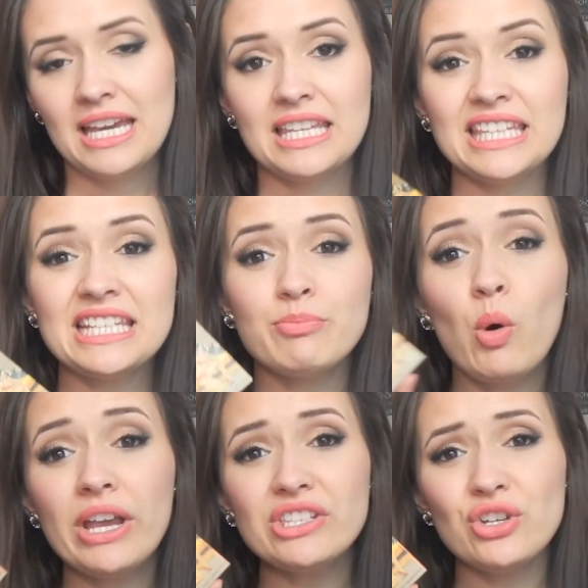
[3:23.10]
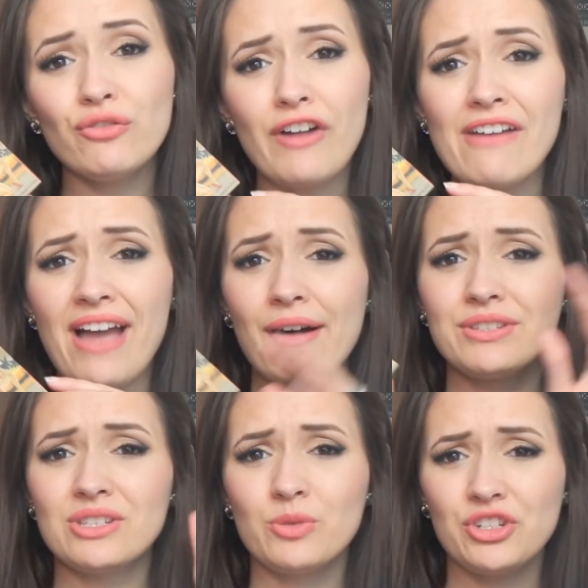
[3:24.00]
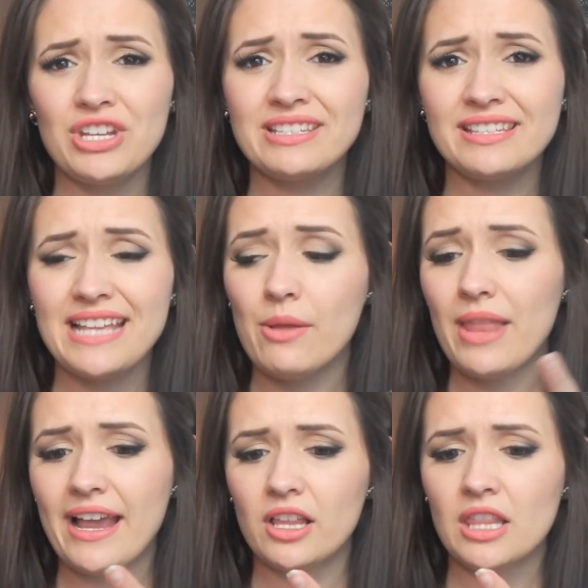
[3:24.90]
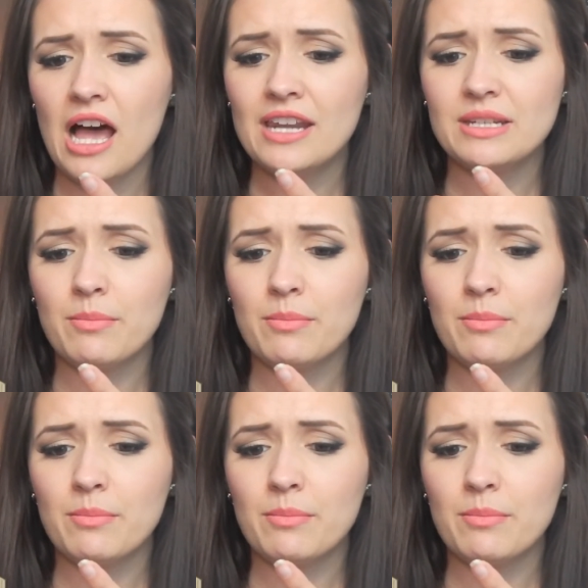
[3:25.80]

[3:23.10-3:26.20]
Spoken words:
This is 0.25 ounces, which doesn't sound like a lot,